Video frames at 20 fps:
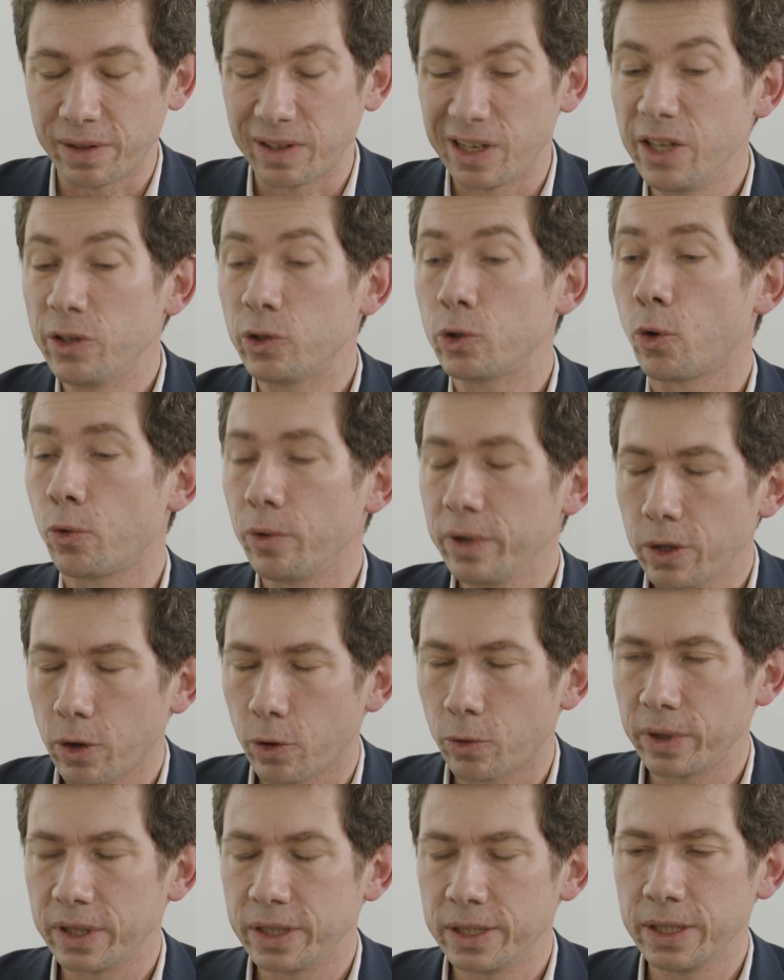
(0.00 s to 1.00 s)
history
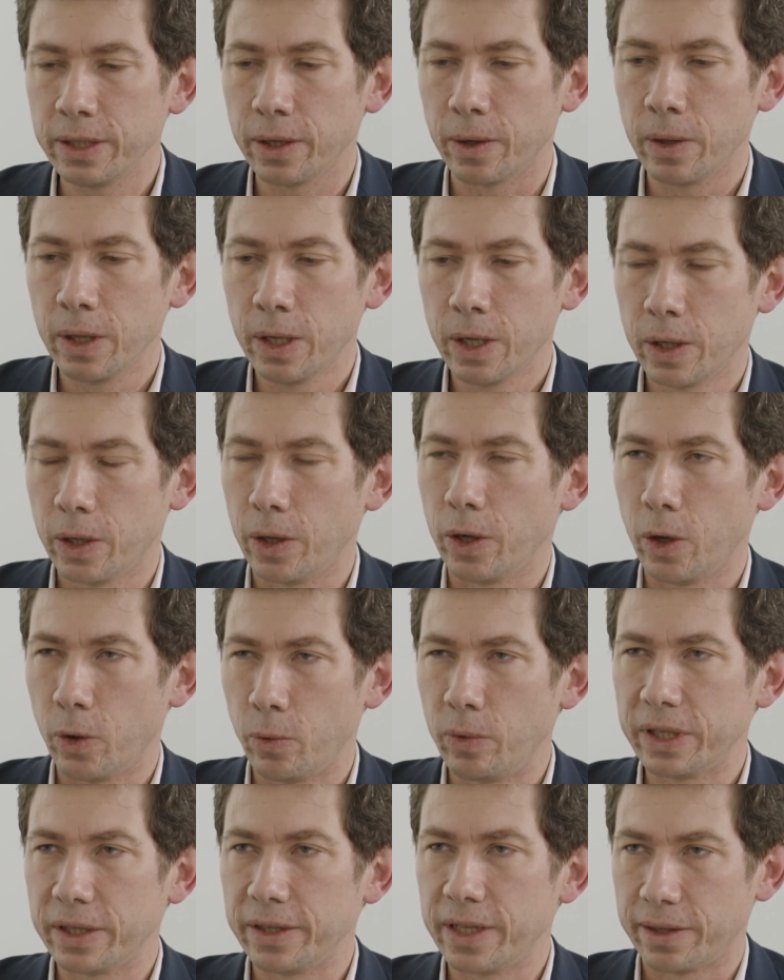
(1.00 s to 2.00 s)
already
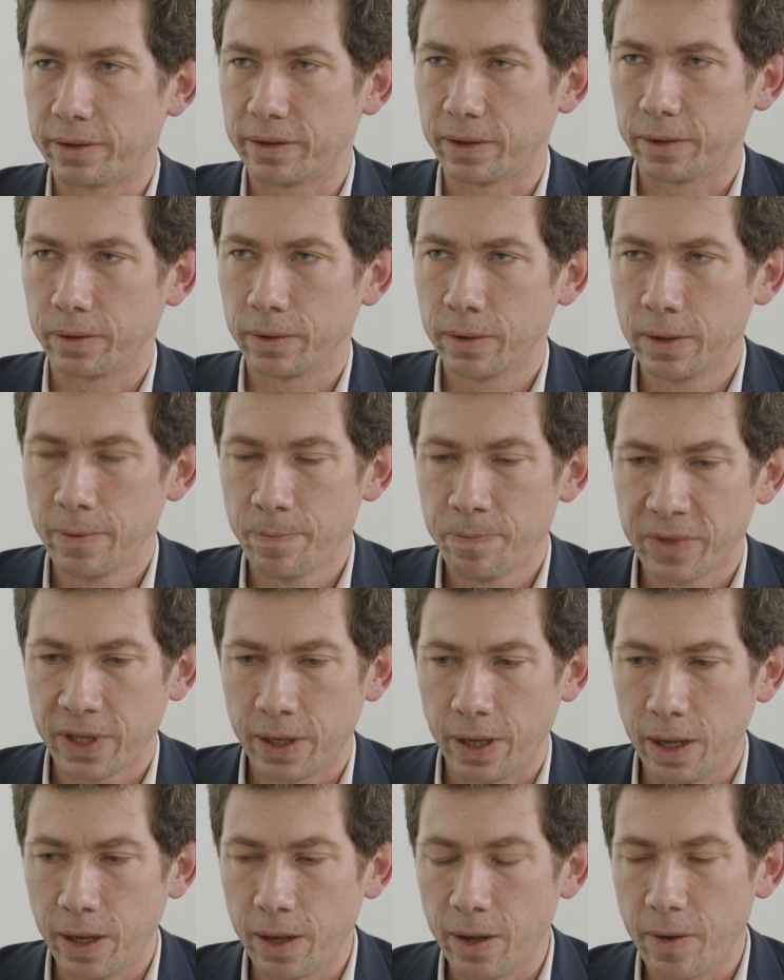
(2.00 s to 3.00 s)
witnessed.
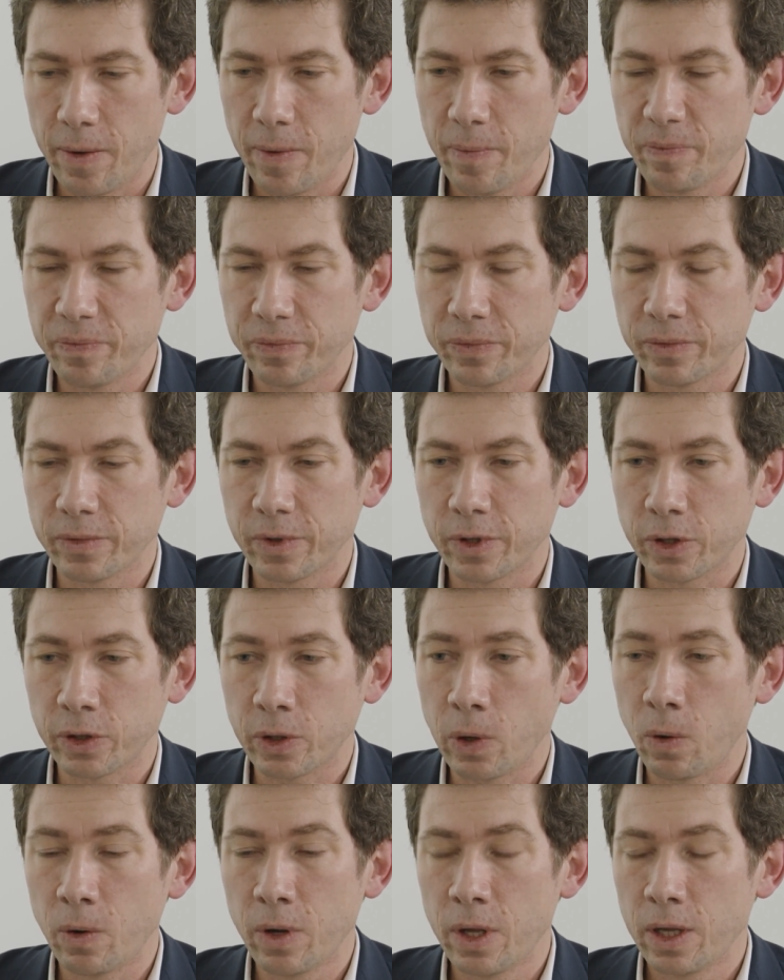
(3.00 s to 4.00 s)

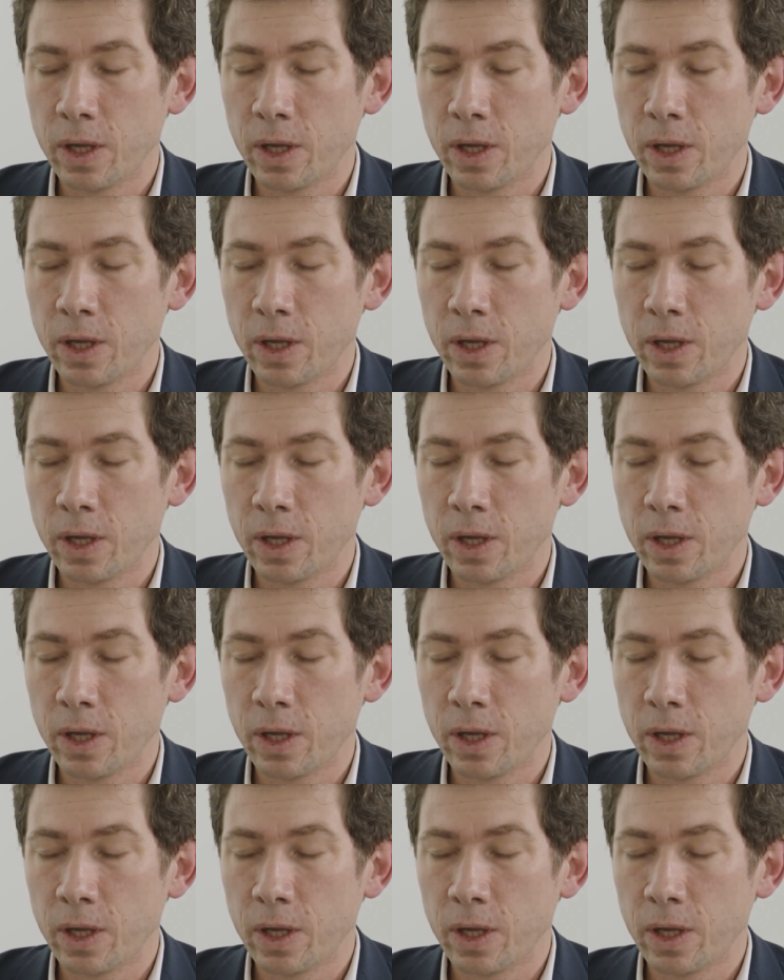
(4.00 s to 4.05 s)
So